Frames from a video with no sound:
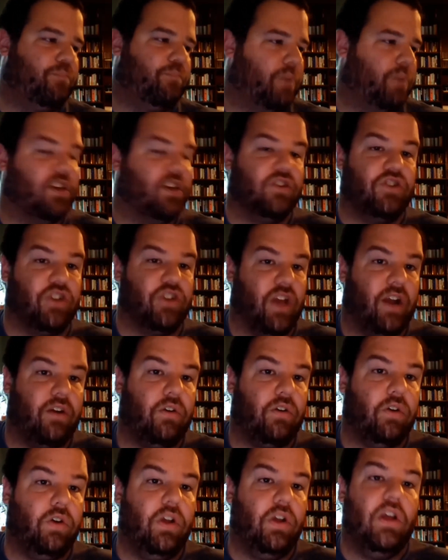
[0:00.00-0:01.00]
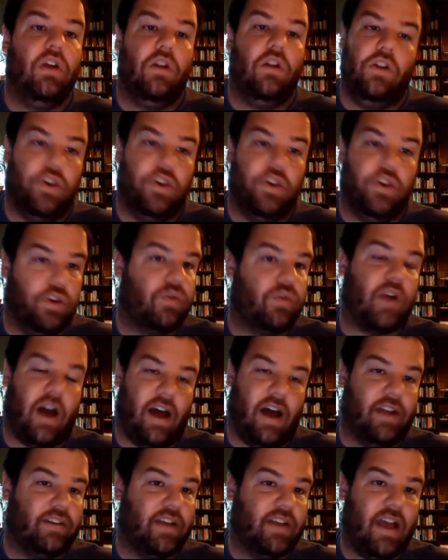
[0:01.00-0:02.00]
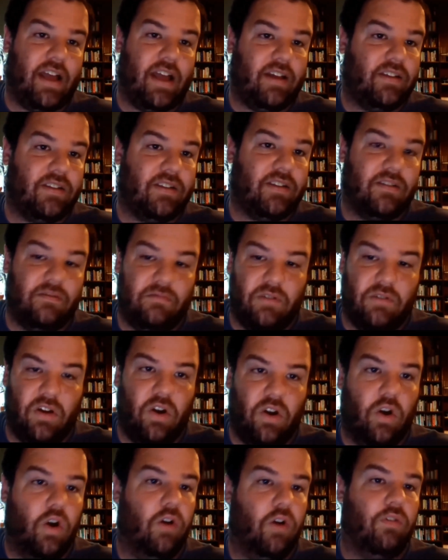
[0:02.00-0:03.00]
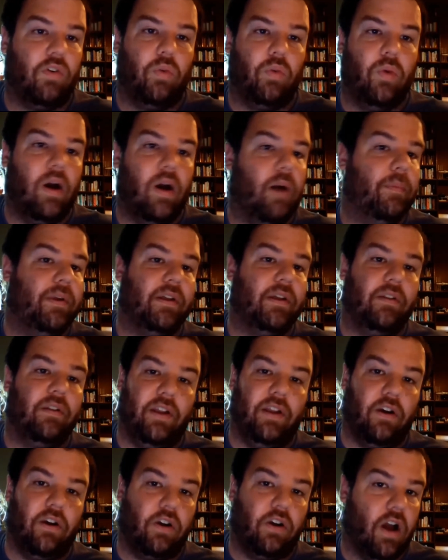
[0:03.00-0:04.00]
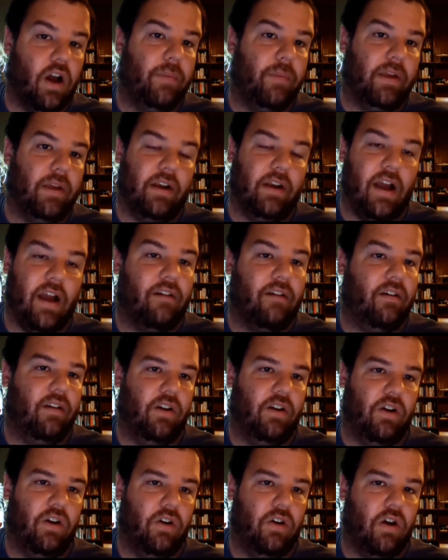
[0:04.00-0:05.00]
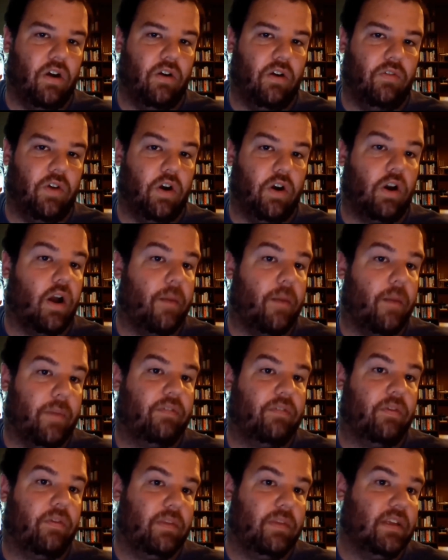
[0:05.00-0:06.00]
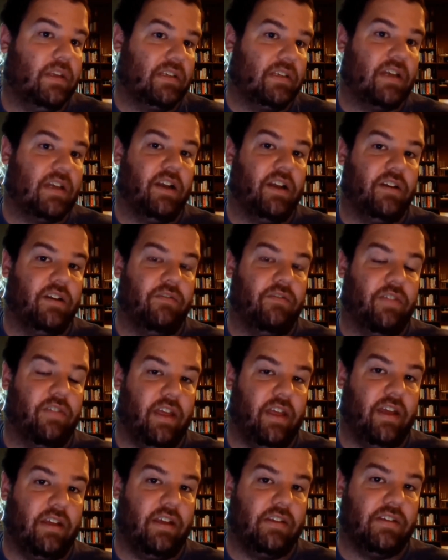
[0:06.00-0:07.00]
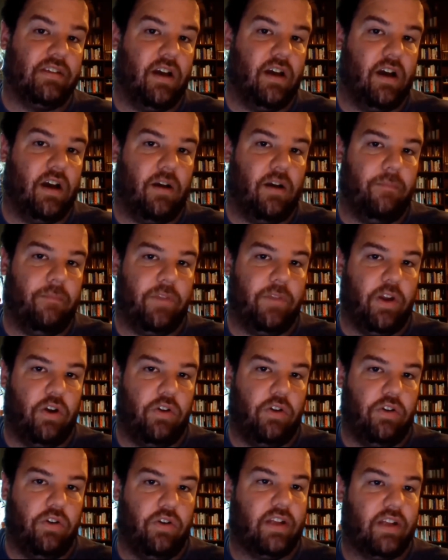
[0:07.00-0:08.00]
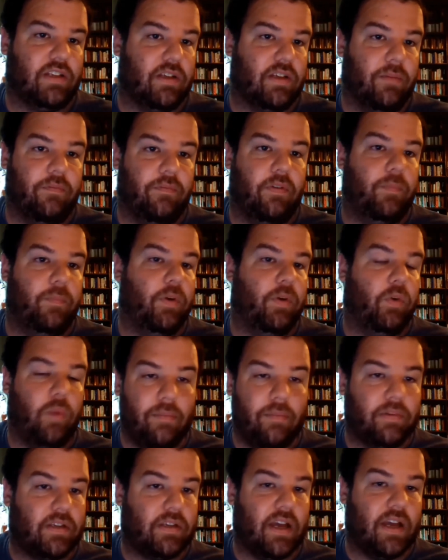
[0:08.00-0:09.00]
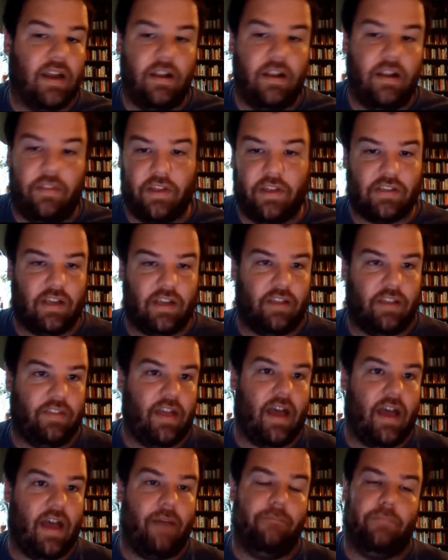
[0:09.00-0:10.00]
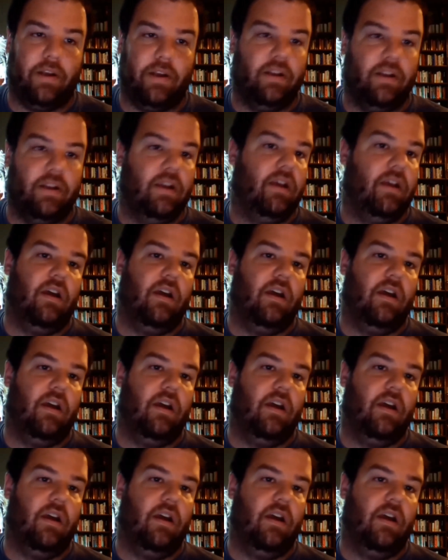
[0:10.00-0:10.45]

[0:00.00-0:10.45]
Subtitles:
But in general, new contacts overwhelmingly are coming, are coming from these kind of things. You know, you'll get some from your website and things like that, but